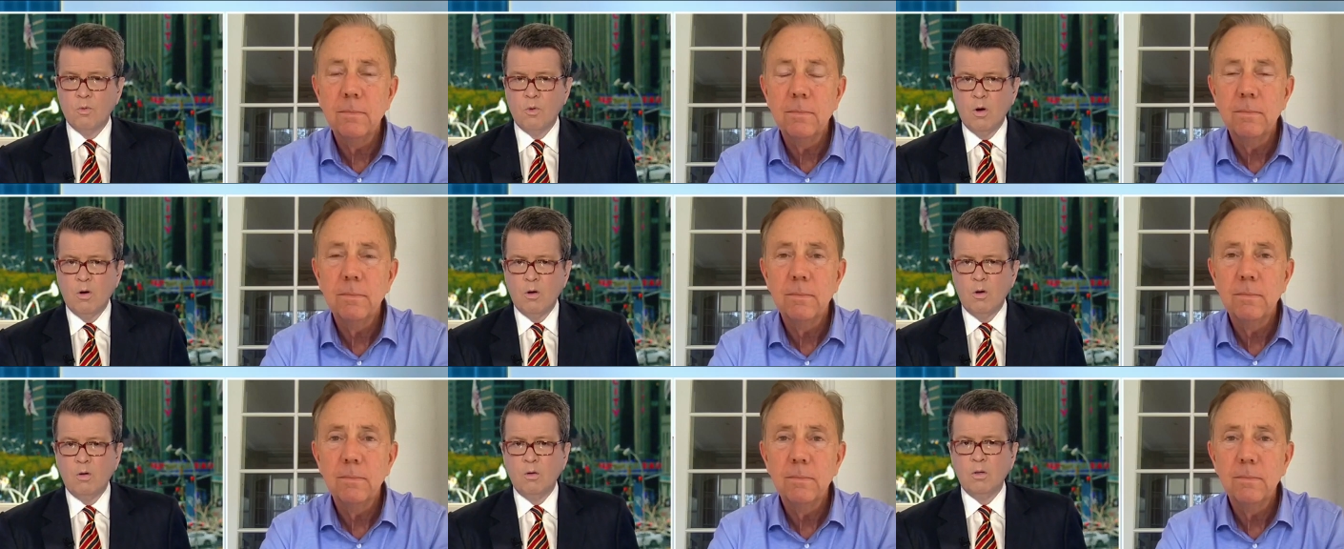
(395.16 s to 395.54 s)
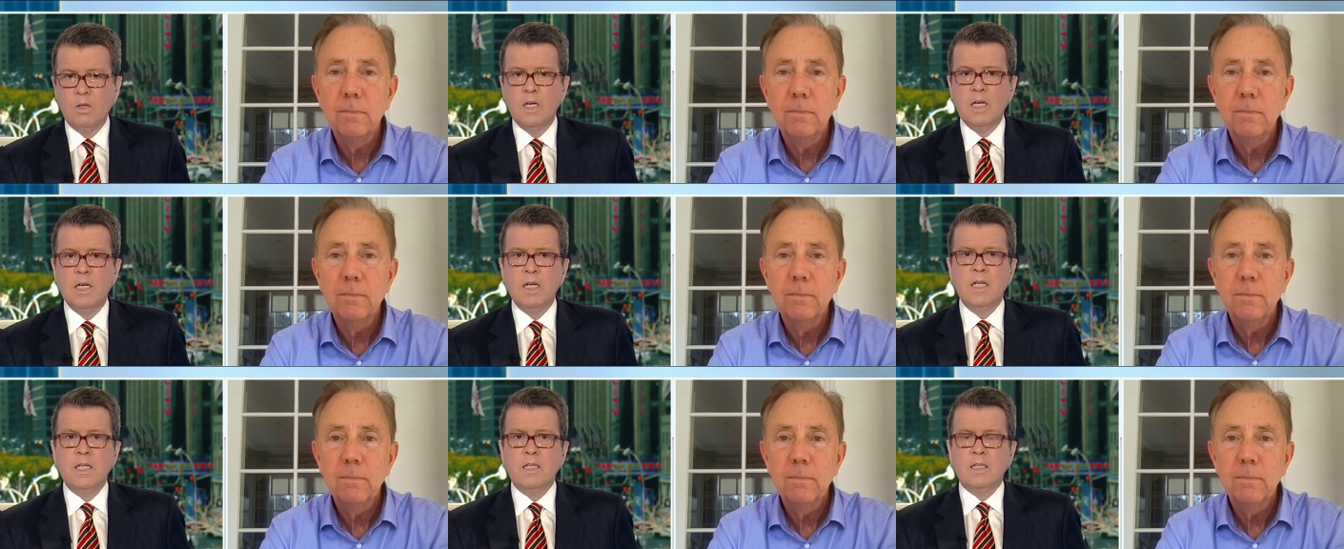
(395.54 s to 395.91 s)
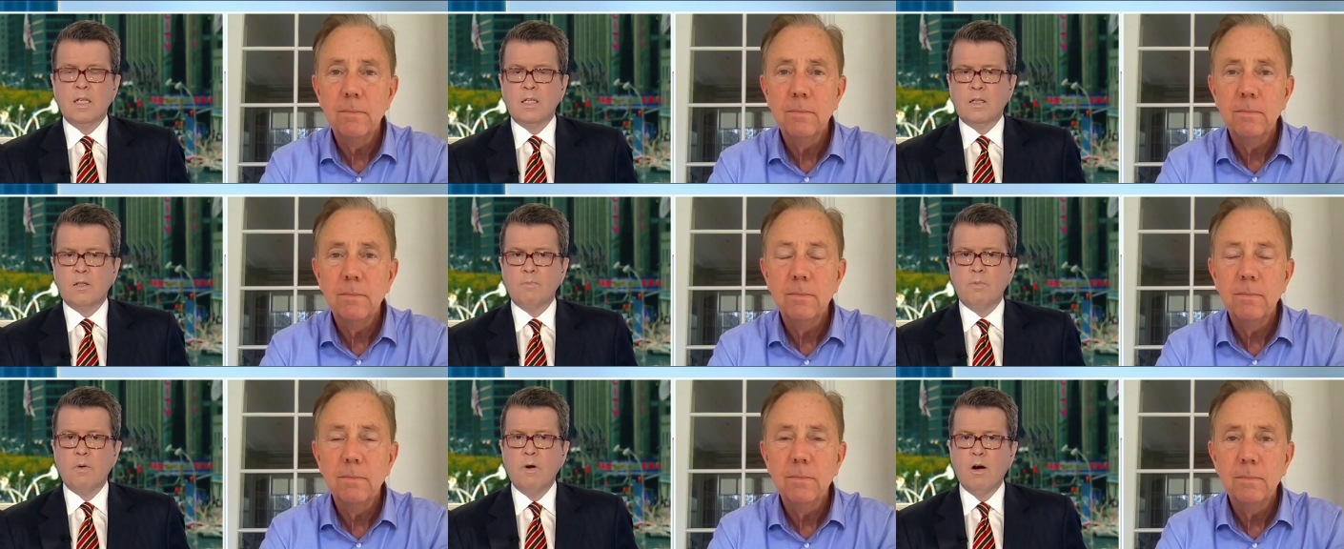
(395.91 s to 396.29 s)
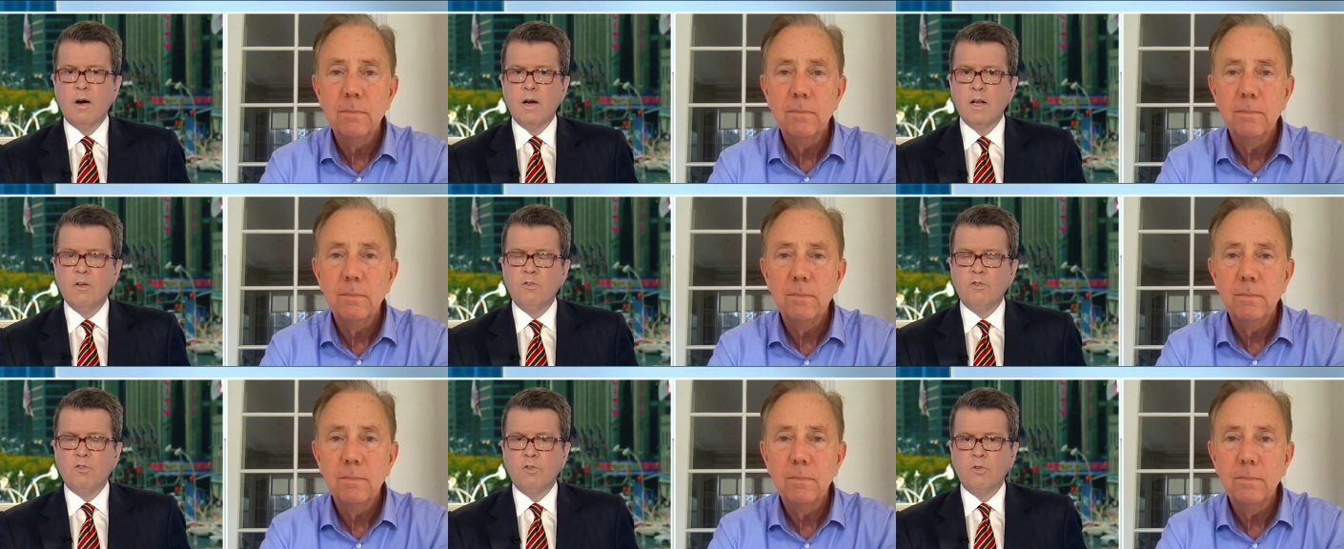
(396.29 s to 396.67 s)
Speaker 1: old, that the
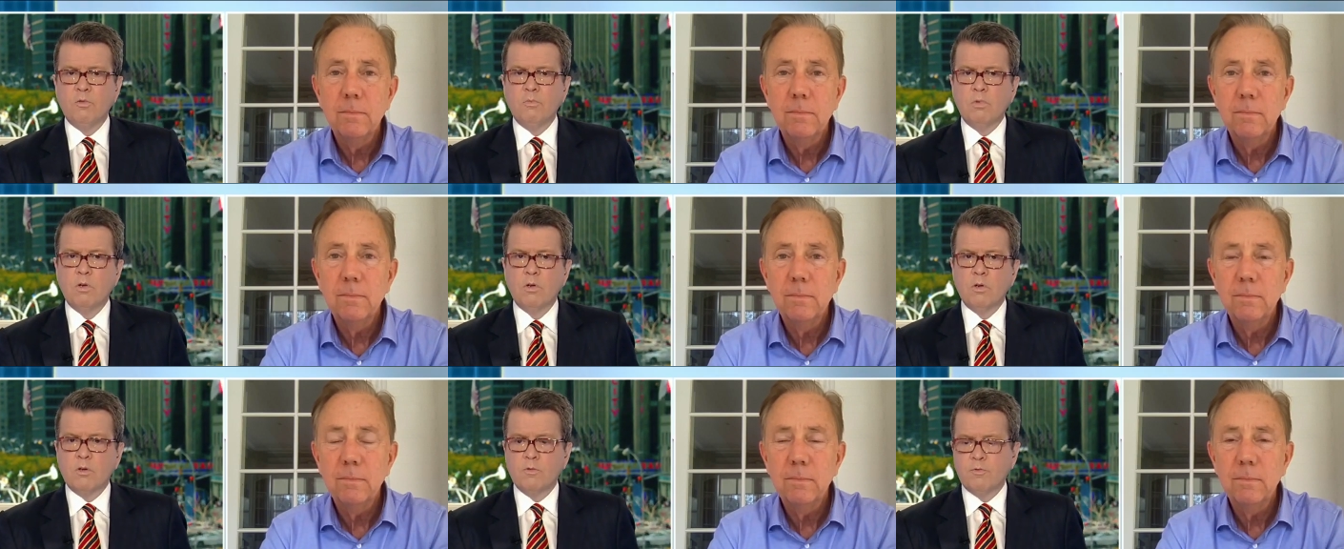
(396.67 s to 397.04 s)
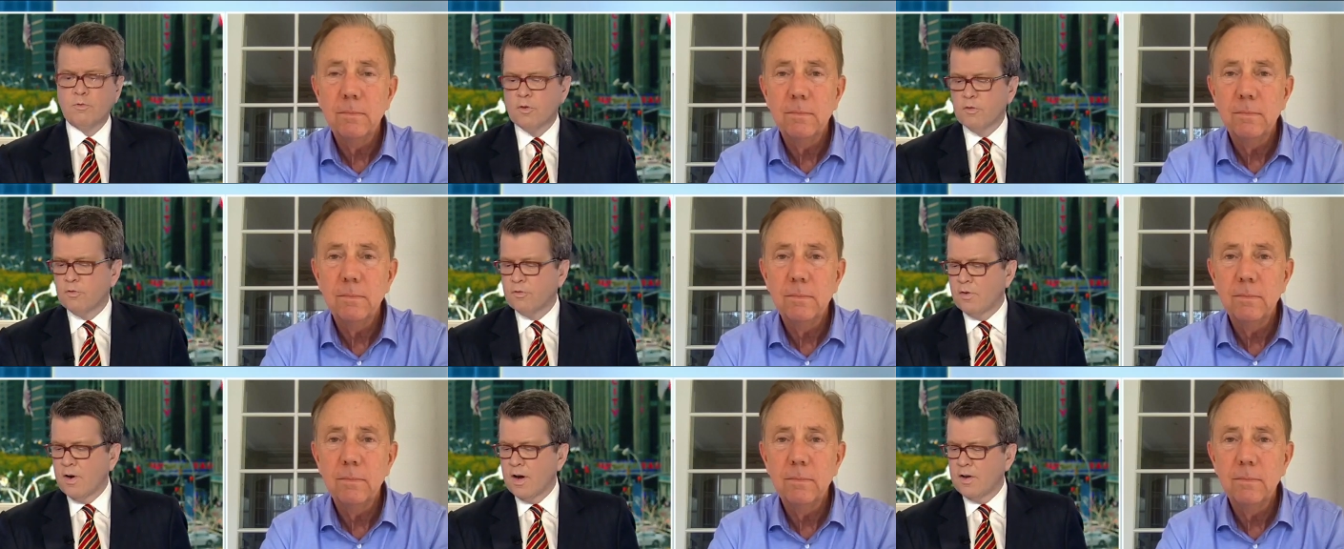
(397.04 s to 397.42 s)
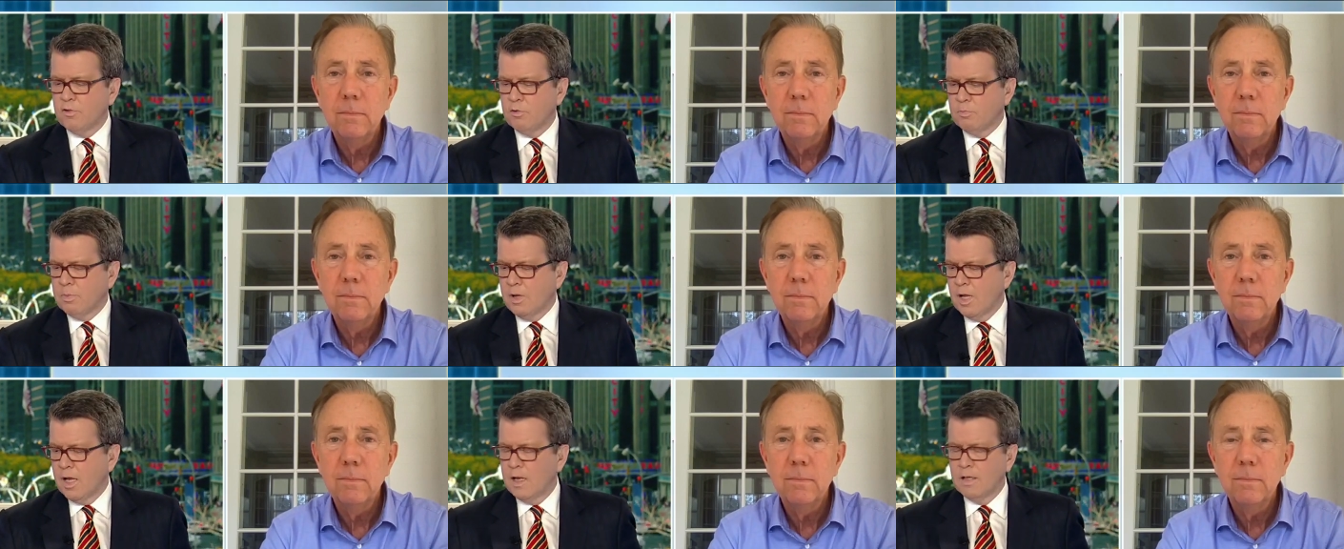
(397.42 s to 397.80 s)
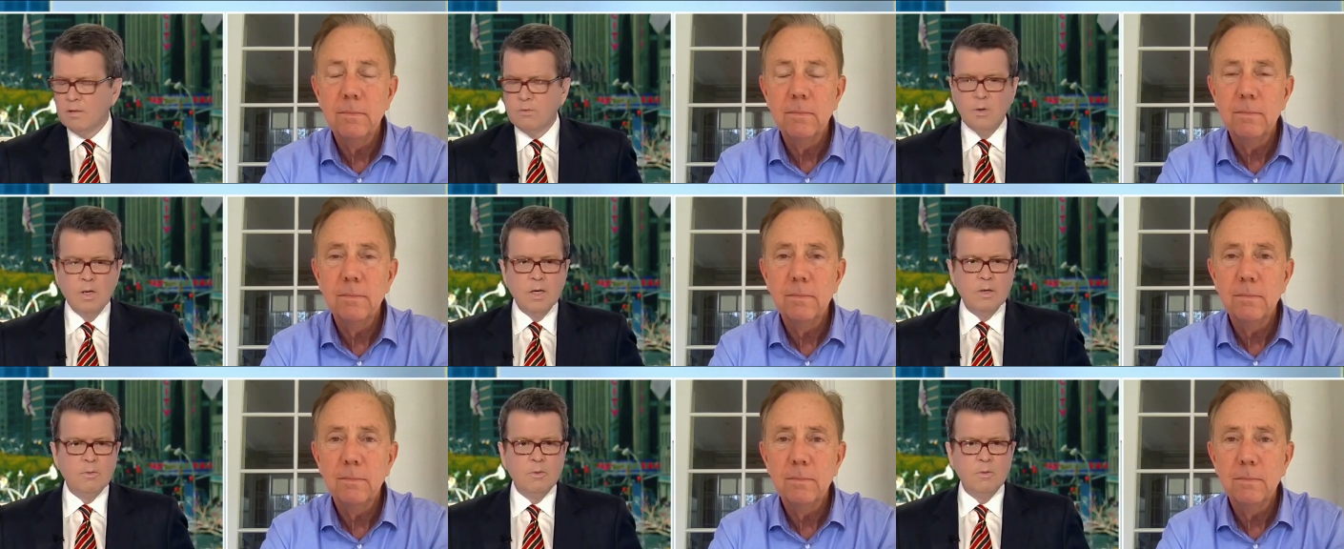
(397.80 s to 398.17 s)
party should look for fresh
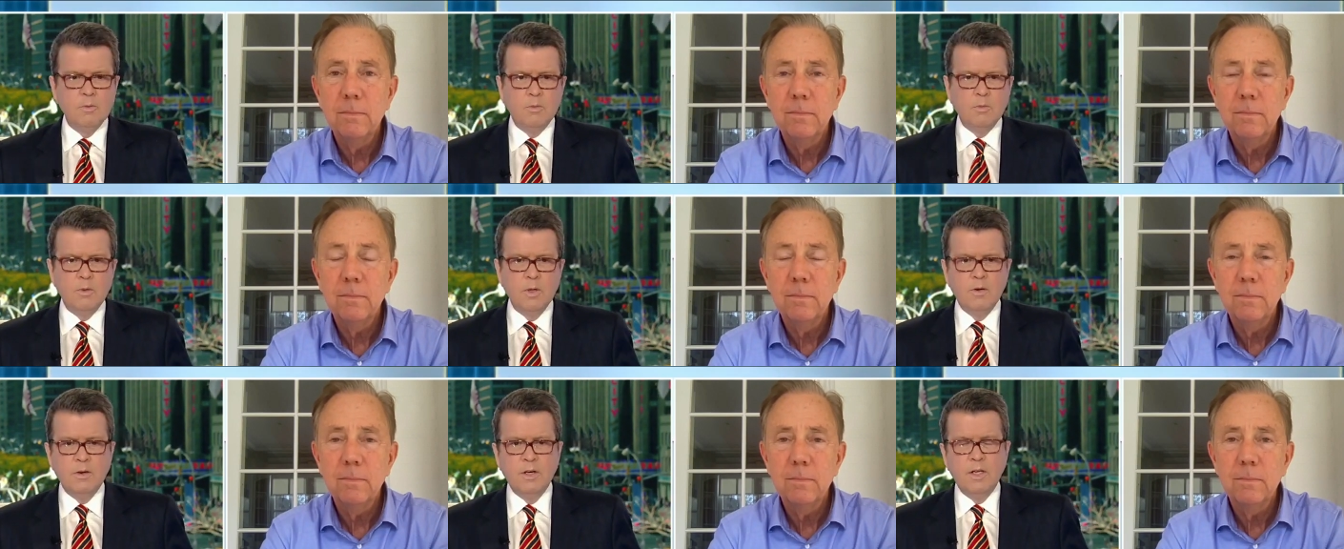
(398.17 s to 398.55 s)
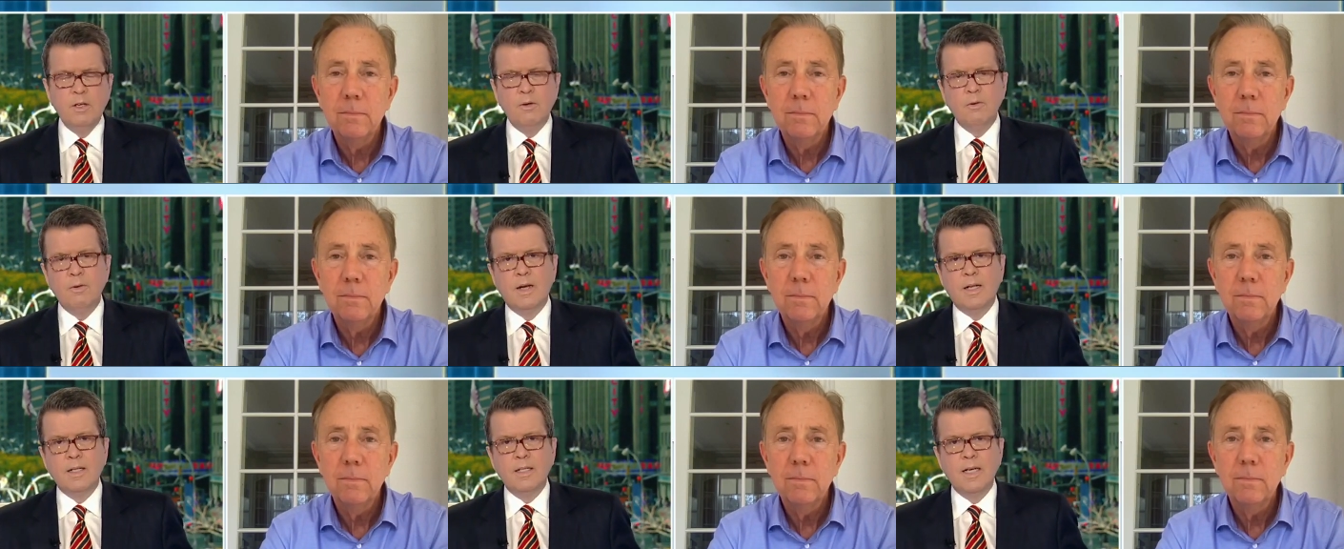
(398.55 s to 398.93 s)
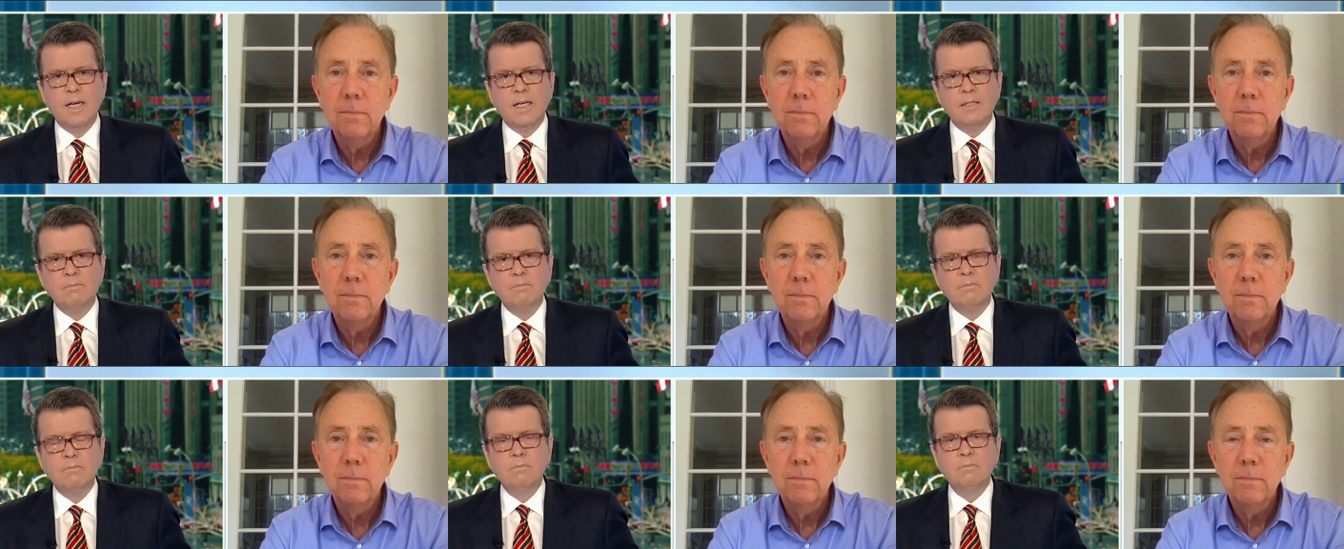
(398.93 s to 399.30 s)
blood. What, where are you on that?